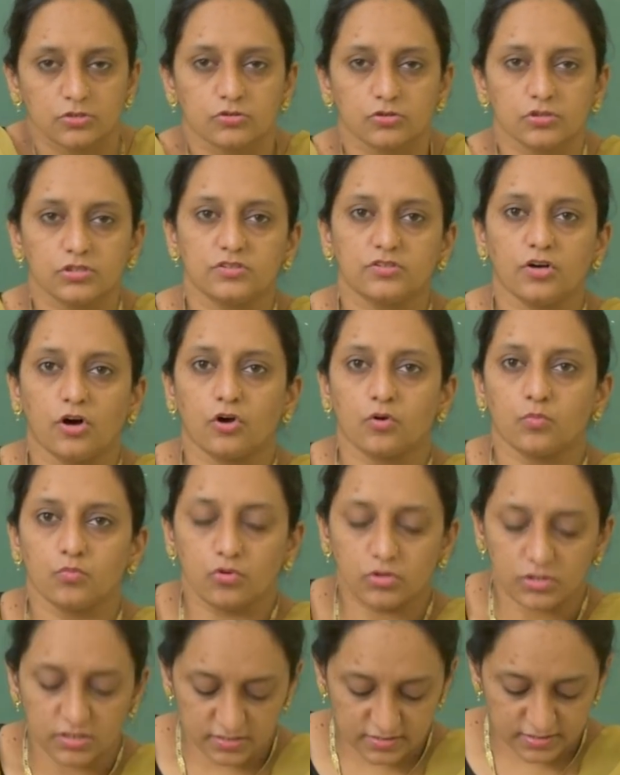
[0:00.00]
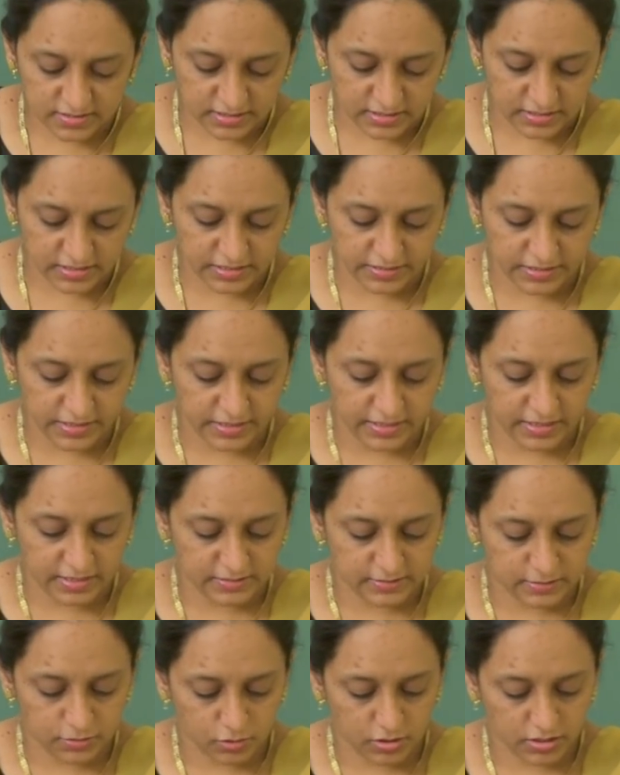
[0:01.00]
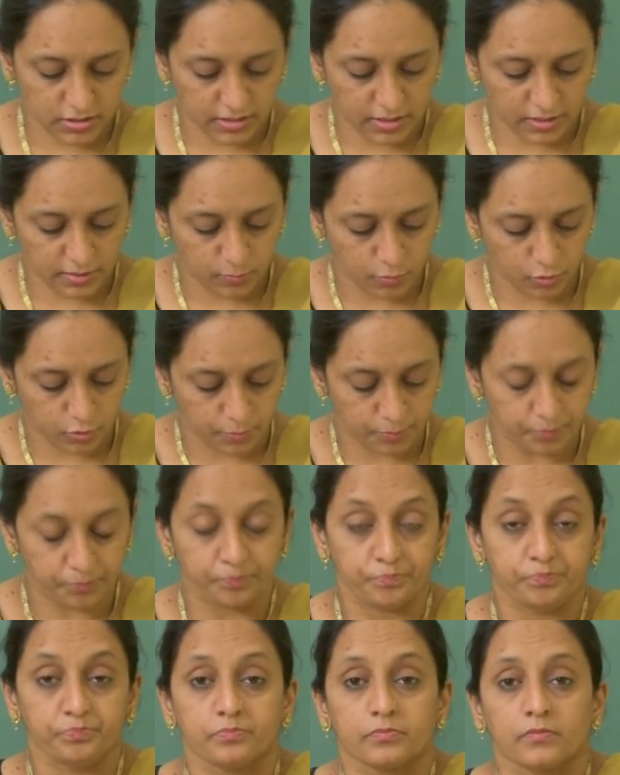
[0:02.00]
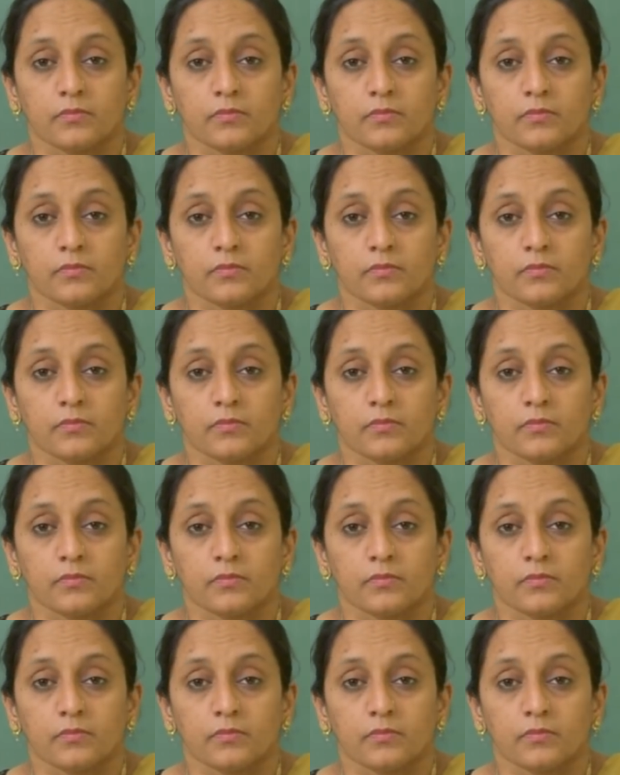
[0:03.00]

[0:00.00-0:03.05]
So this hormone is secreted, insulin hormone.